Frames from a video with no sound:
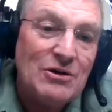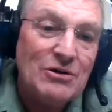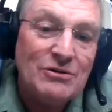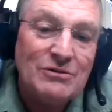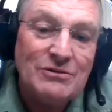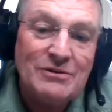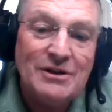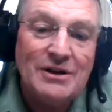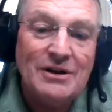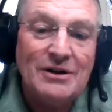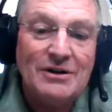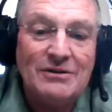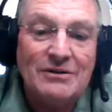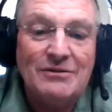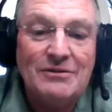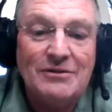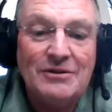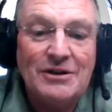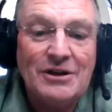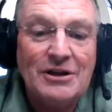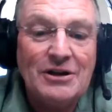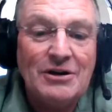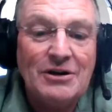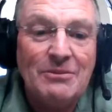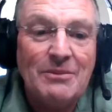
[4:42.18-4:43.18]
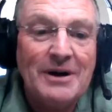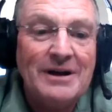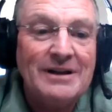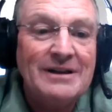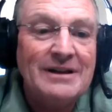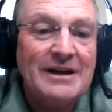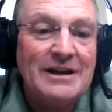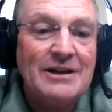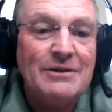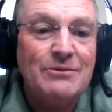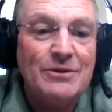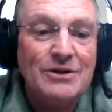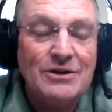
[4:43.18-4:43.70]
my
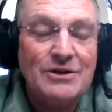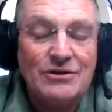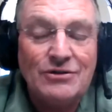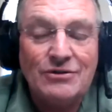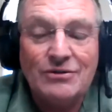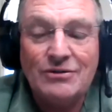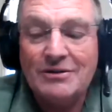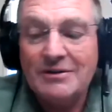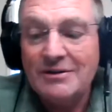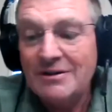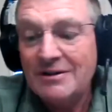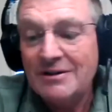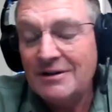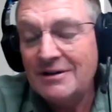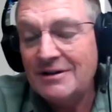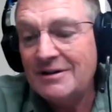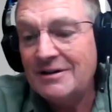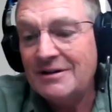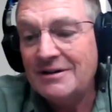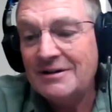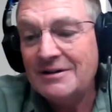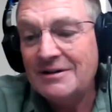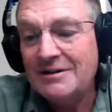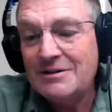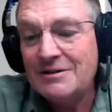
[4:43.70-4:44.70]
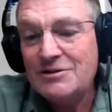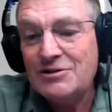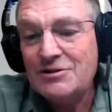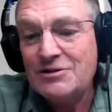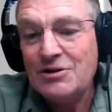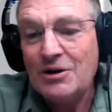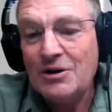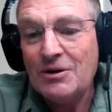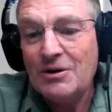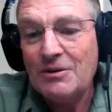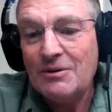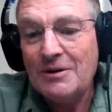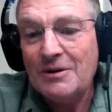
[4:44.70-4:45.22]
Leatherman tool.
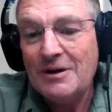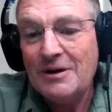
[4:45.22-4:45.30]
So